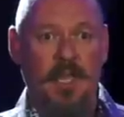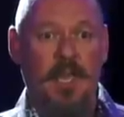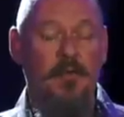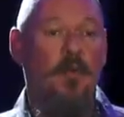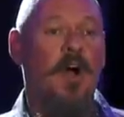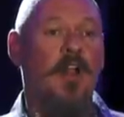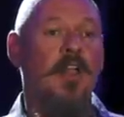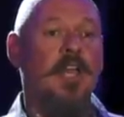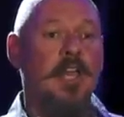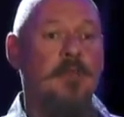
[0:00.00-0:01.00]
And
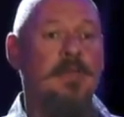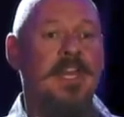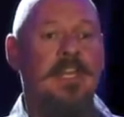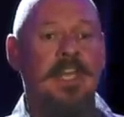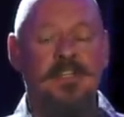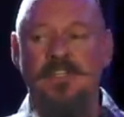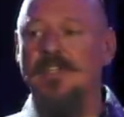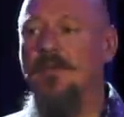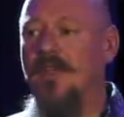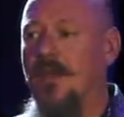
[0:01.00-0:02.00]
while in many cases
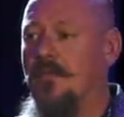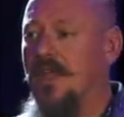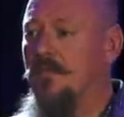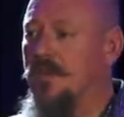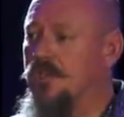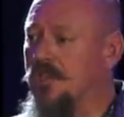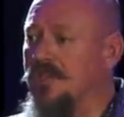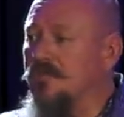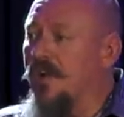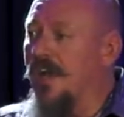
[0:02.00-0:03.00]
some of that may have been
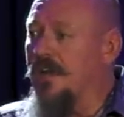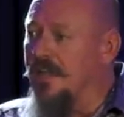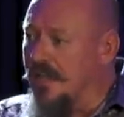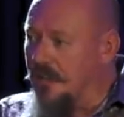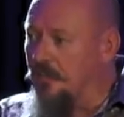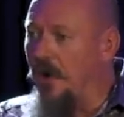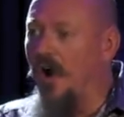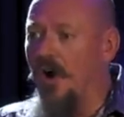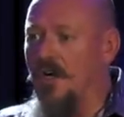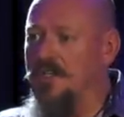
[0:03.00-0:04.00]
justified in
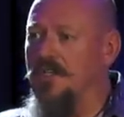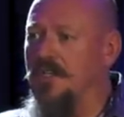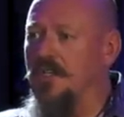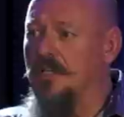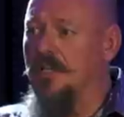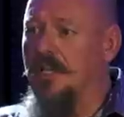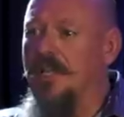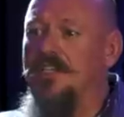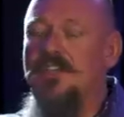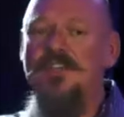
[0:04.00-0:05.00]
part,
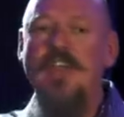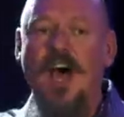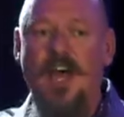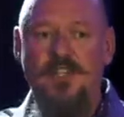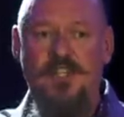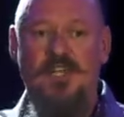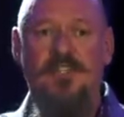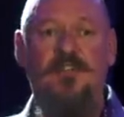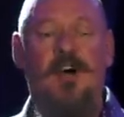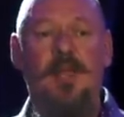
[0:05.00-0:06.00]
it did not
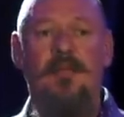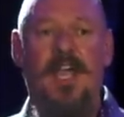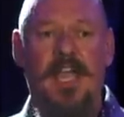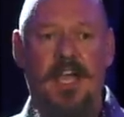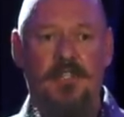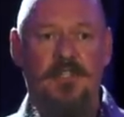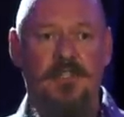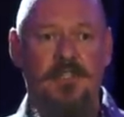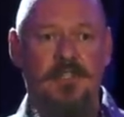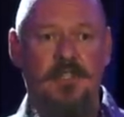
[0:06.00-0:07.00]
justify my actions.